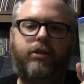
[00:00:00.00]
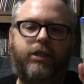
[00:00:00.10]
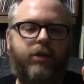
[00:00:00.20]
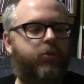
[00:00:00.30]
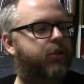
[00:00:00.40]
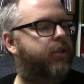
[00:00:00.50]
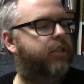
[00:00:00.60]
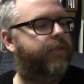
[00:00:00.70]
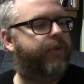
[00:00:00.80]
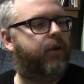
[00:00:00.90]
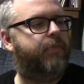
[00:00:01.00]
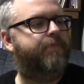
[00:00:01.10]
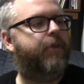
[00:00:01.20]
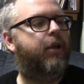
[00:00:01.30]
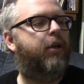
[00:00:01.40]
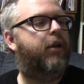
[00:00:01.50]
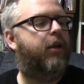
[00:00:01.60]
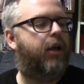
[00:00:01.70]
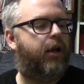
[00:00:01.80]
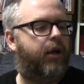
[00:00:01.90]
the sequel to this film.
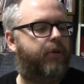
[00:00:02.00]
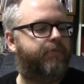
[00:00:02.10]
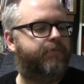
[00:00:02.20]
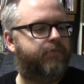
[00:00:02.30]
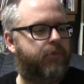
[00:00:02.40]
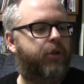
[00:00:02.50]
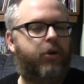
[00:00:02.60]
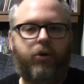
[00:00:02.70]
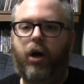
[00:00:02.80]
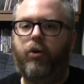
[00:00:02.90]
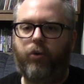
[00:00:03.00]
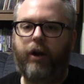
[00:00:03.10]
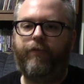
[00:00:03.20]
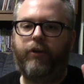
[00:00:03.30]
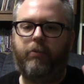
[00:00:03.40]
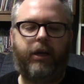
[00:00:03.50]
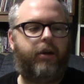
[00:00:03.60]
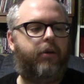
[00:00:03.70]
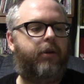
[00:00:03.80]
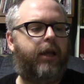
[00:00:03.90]
Um, you know, a great
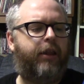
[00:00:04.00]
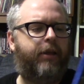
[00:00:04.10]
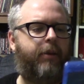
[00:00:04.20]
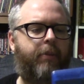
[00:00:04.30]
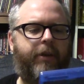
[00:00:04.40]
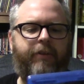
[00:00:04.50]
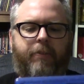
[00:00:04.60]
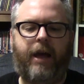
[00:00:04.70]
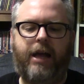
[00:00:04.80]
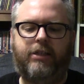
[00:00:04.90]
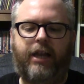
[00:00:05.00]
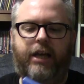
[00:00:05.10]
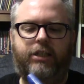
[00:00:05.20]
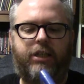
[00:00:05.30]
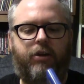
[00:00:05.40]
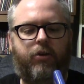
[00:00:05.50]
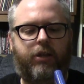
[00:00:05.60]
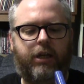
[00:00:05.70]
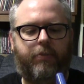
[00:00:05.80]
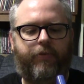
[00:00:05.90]
filmmaker. I think he, I believe he passed last year or
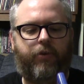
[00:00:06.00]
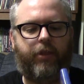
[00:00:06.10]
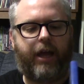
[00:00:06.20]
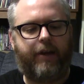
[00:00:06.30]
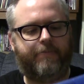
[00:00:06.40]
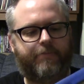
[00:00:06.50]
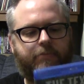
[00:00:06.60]
the year before that.